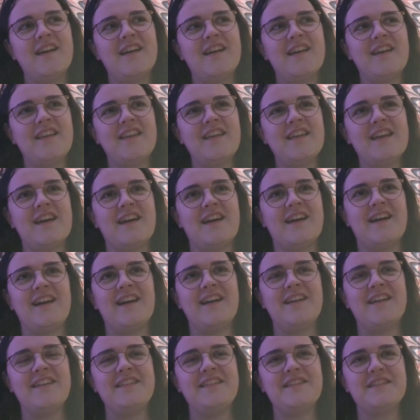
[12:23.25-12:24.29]
yeah,
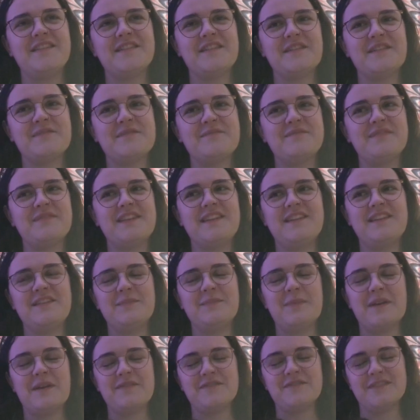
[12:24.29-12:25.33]
it is
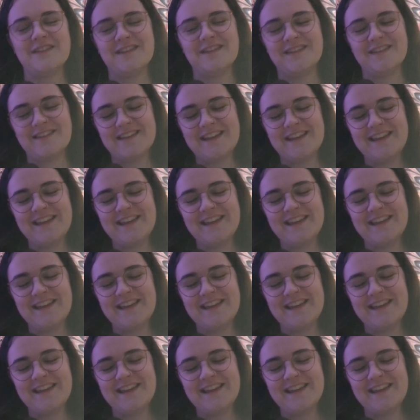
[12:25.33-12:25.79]
baffling.